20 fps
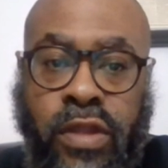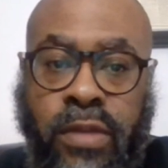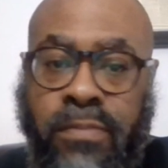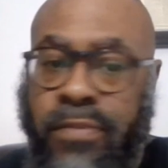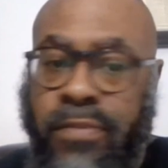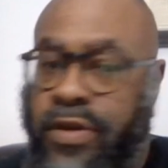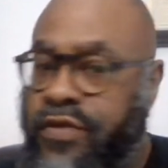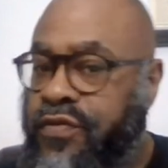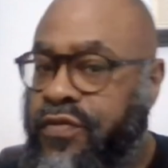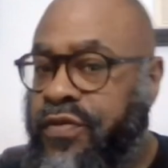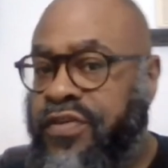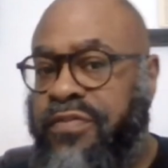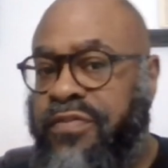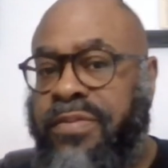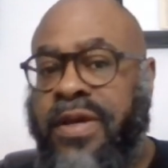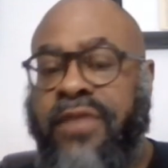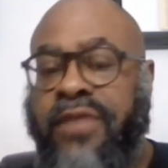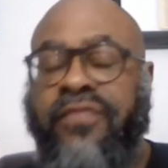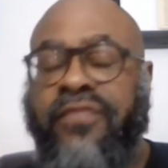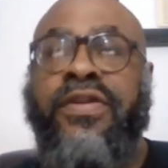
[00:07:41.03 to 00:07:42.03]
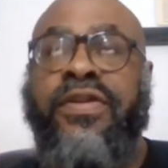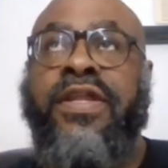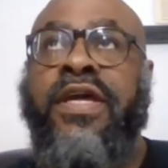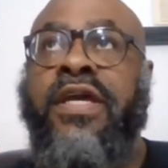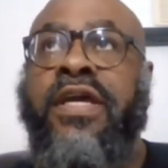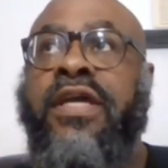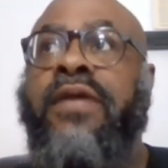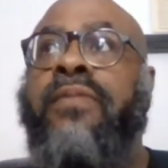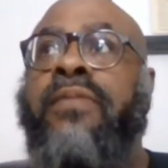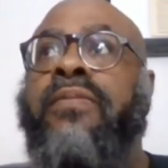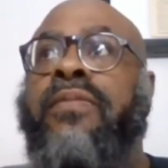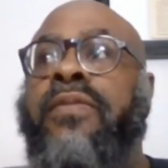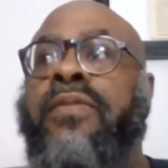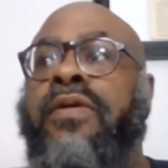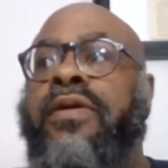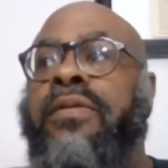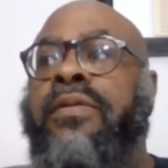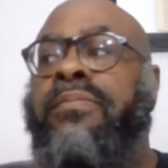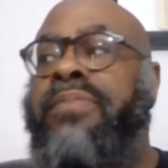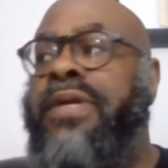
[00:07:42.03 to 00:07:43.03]
Much respect for Dame.
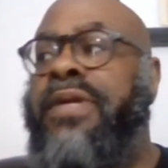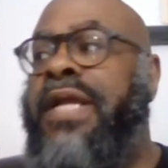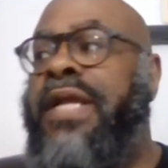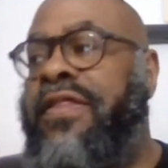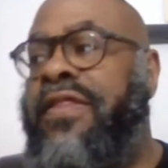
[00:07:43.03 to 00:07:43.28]
But I